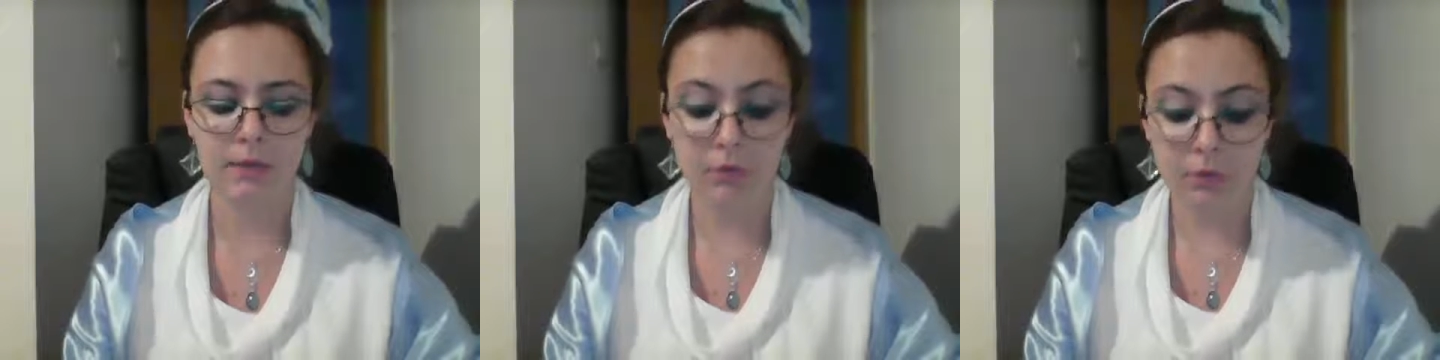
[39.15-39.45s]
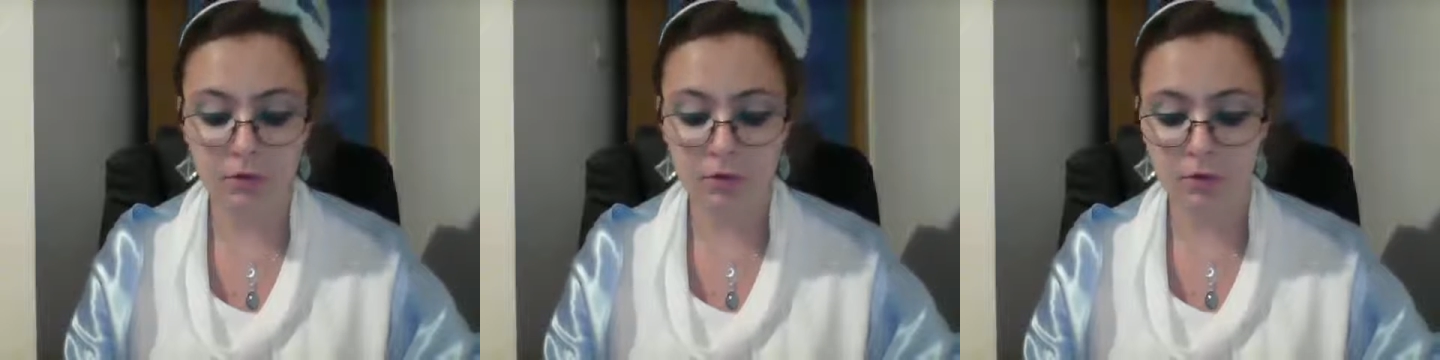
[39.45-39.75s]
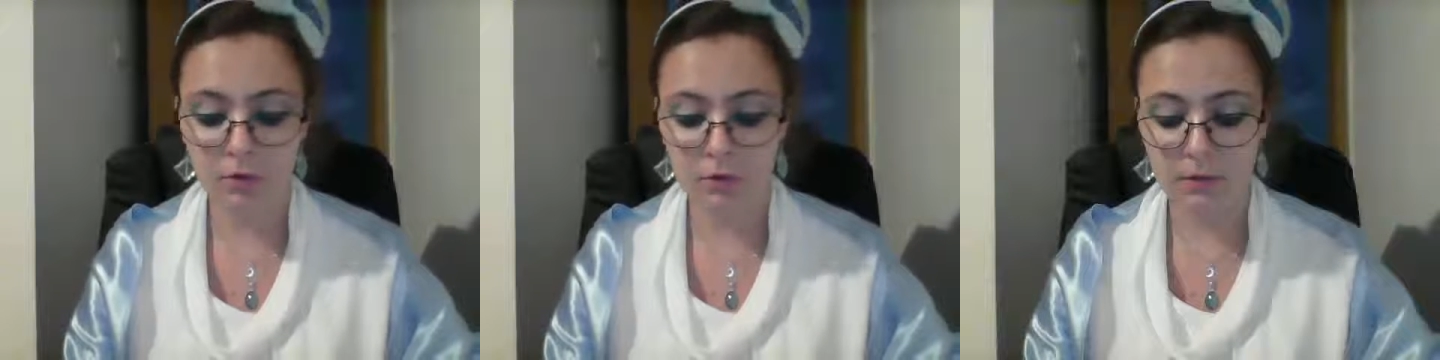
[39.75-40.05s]

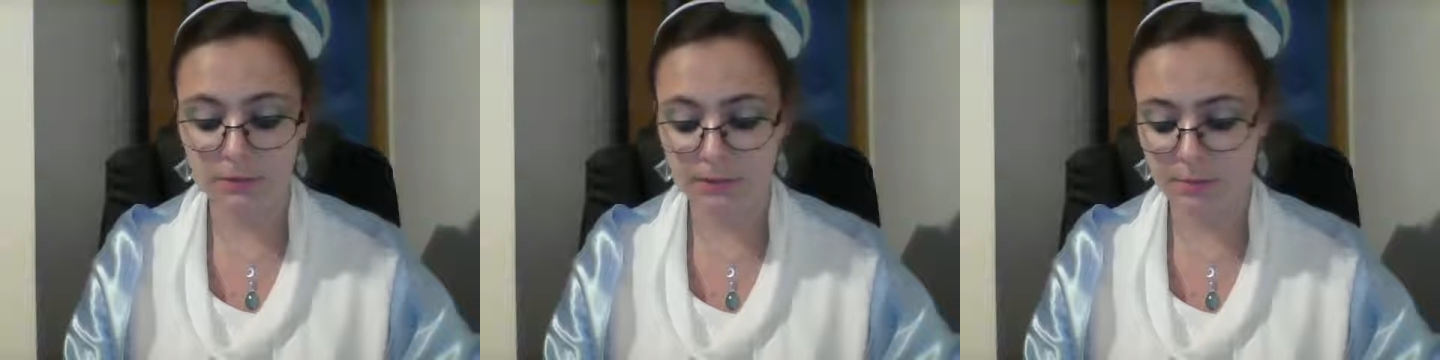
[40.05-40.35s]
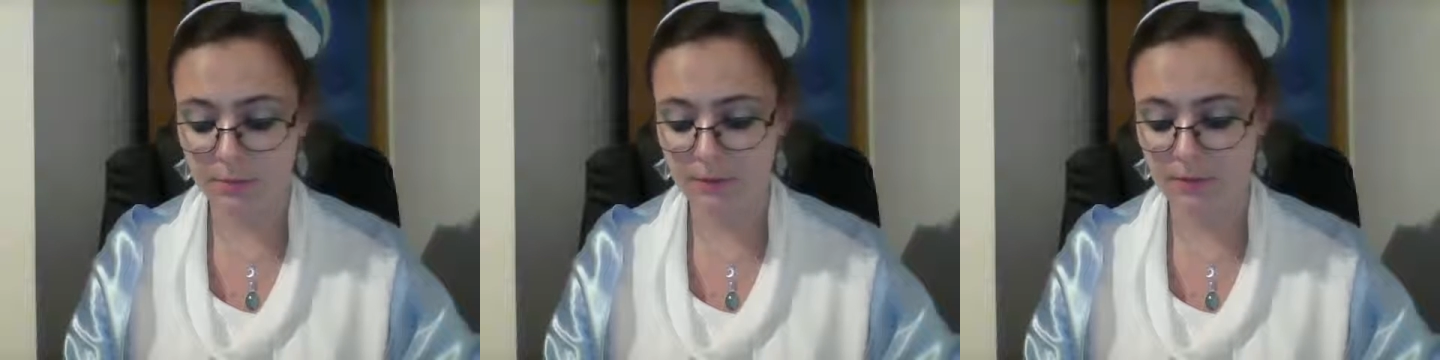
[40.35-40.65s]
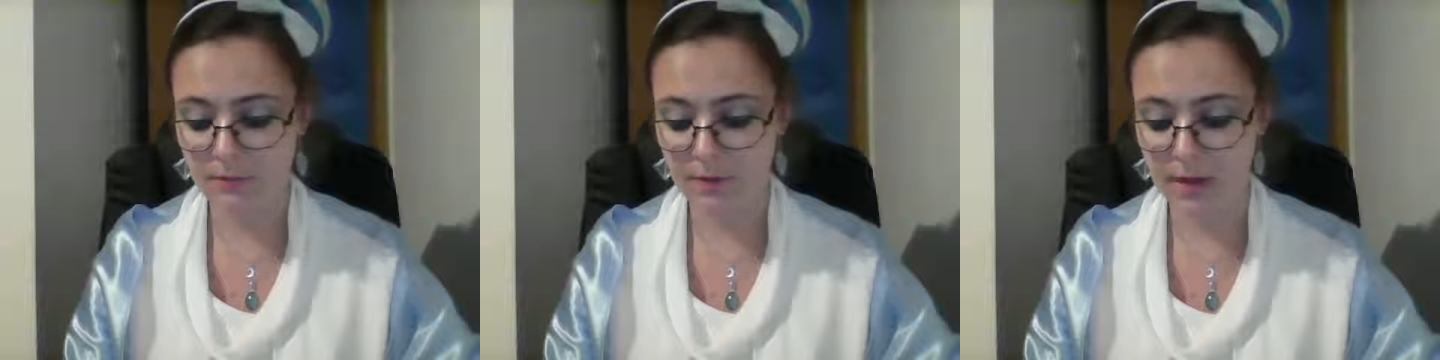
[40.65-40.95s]
for the
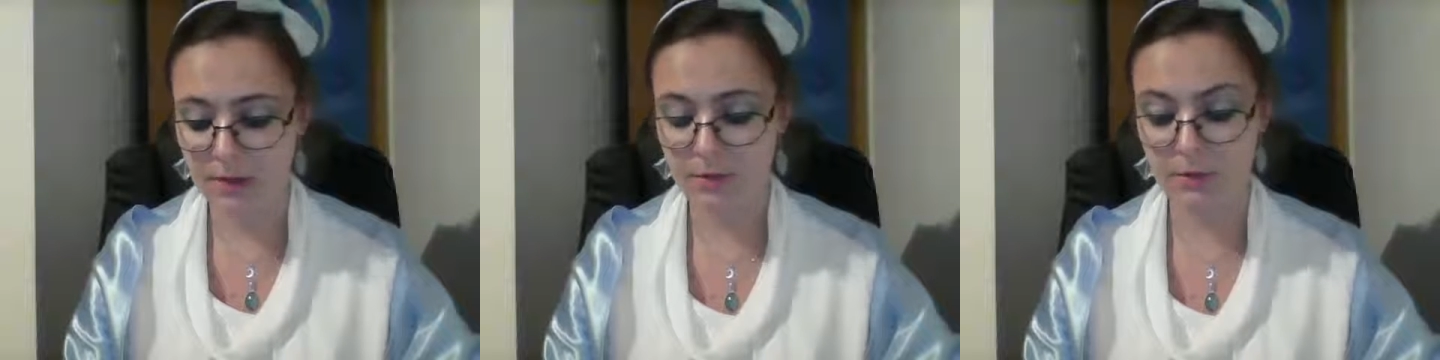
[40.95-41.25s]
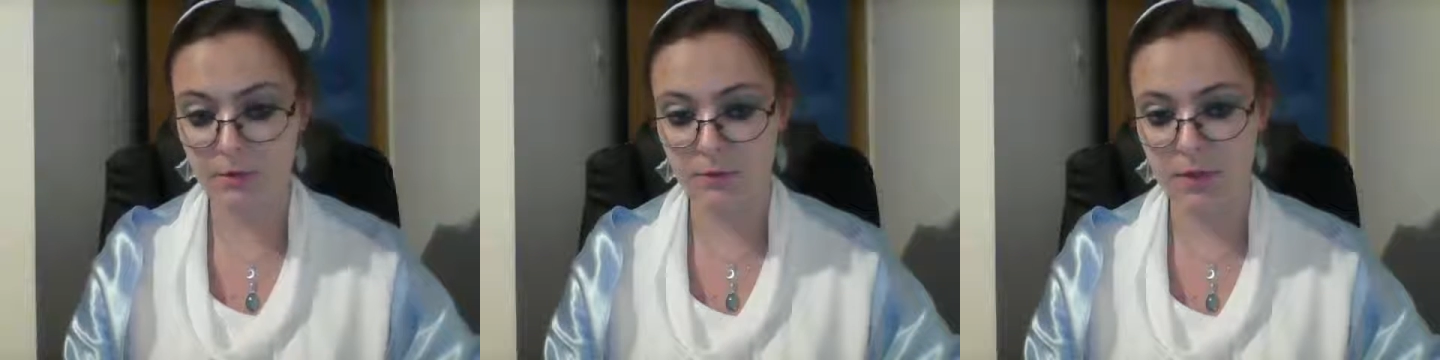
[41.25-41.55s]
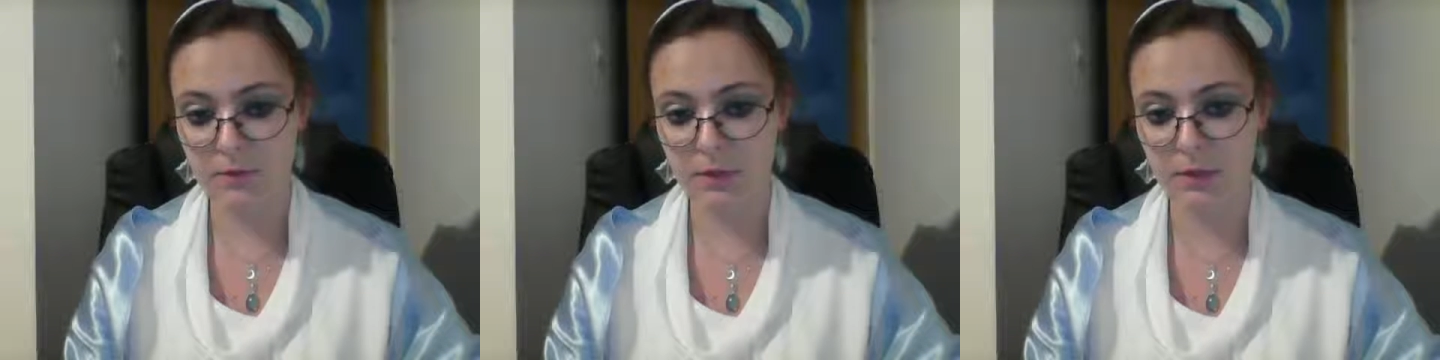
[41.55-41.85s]
simple fact
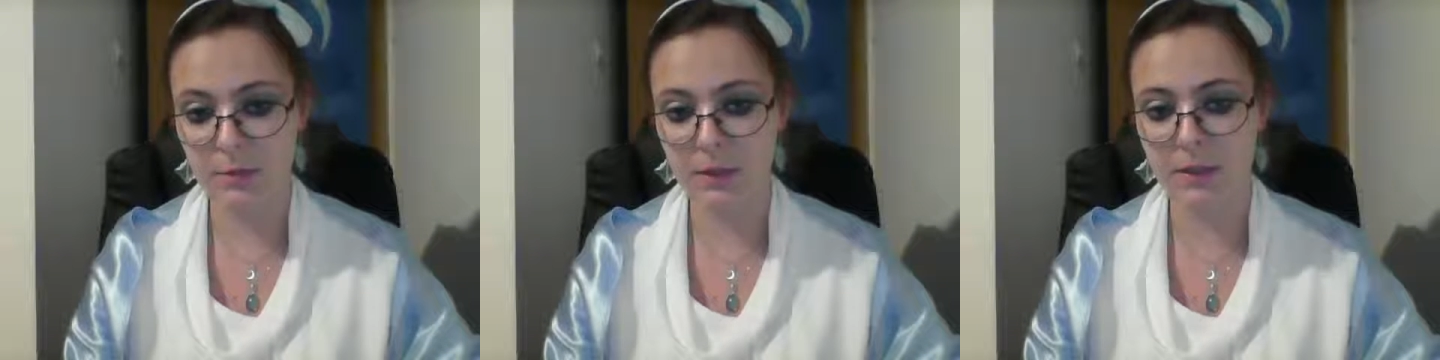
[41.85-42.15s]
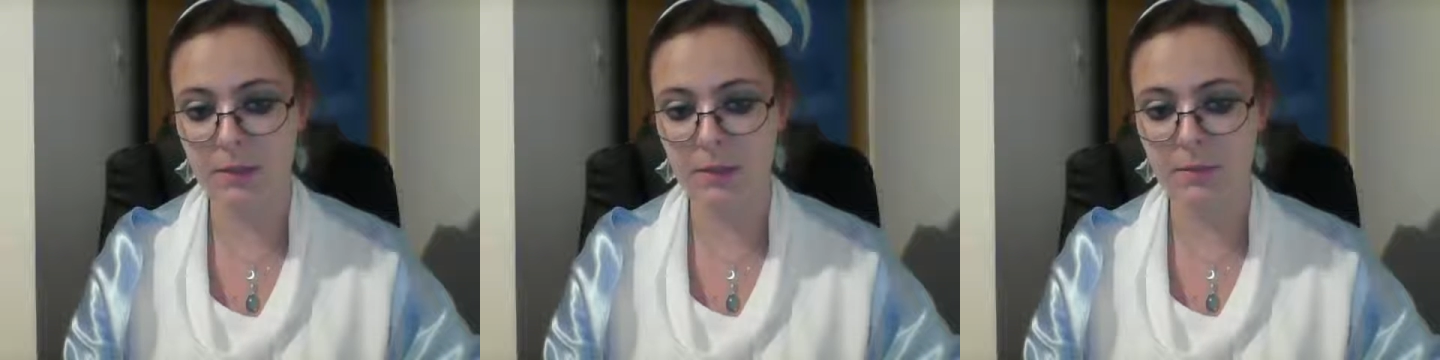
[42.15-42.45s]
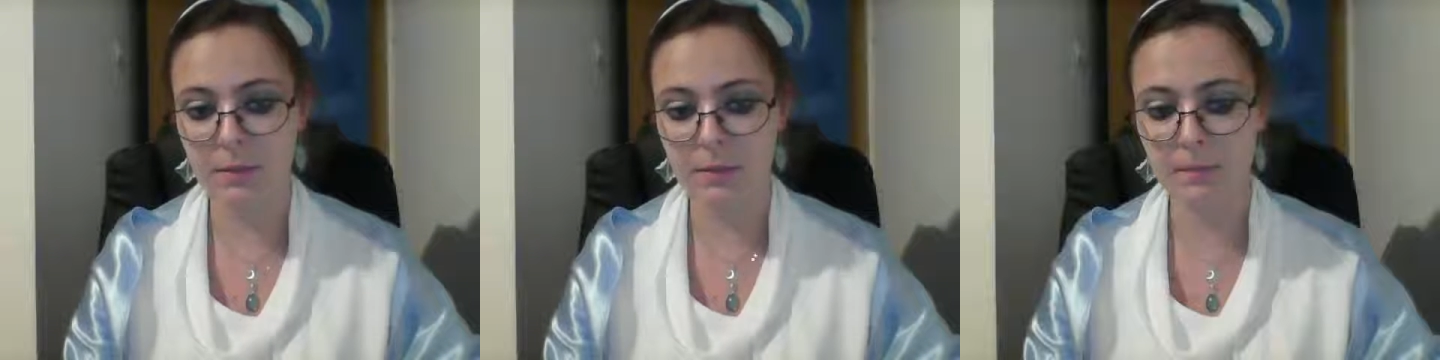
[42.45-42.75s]
of having been
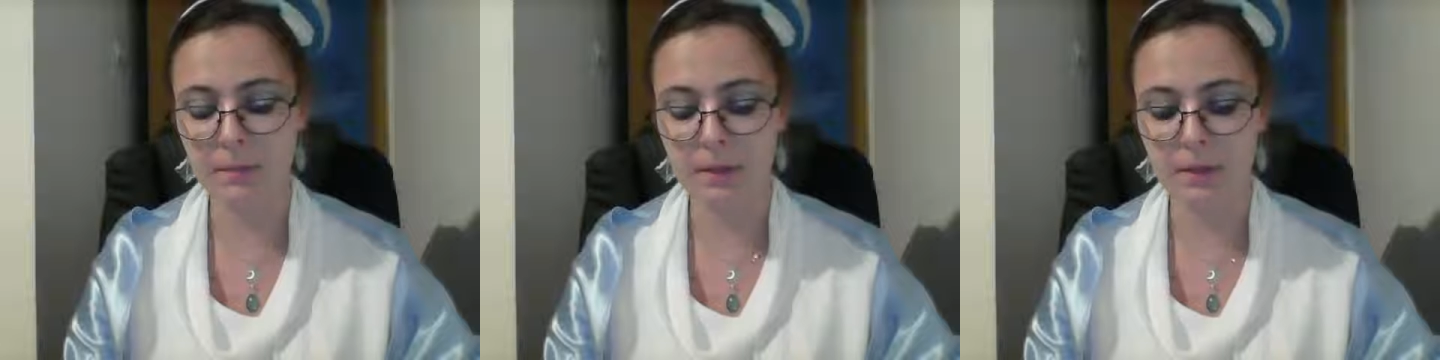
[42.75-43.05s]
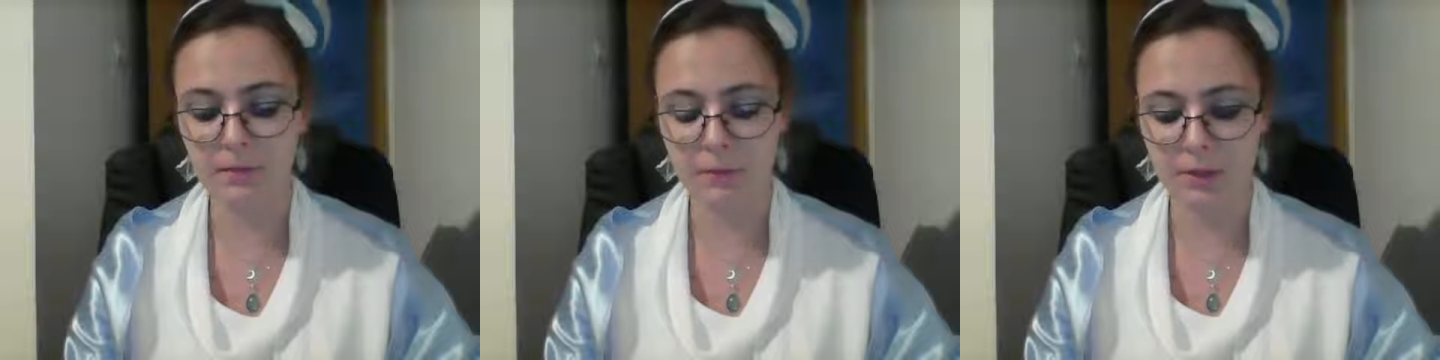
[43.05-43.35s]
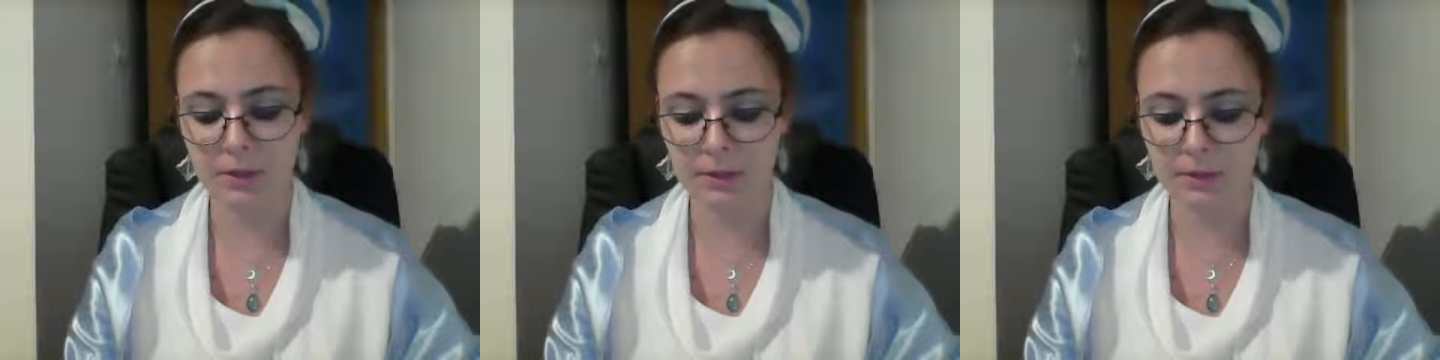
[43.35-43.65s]
an imam
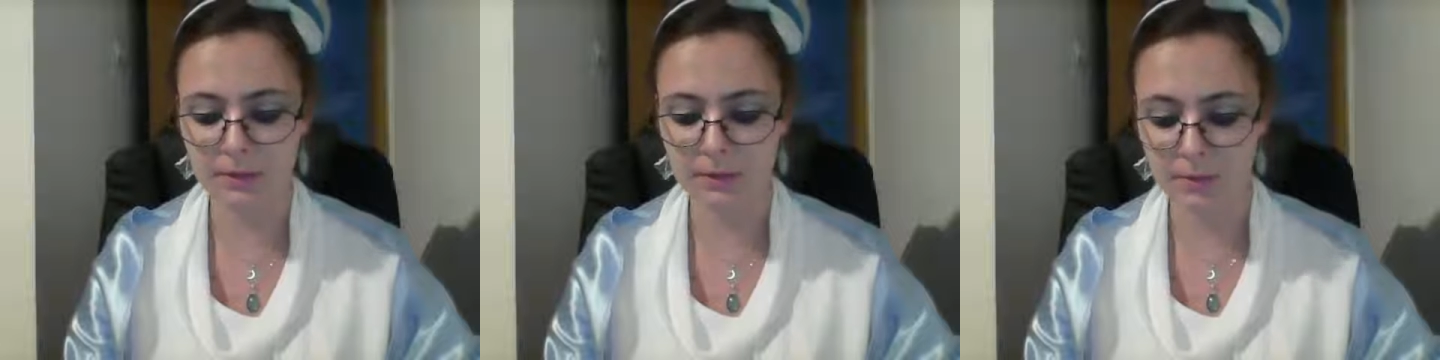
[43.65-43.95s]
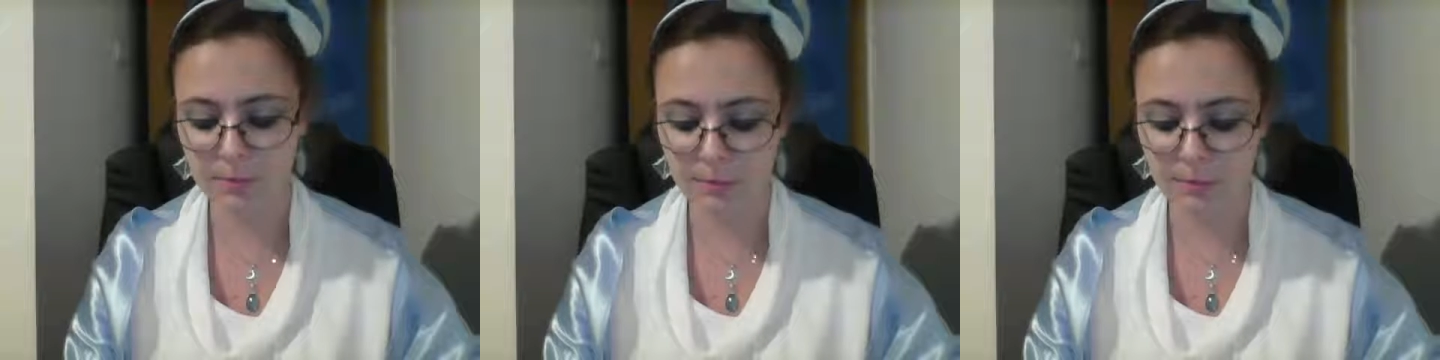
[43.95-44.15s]
for his uh,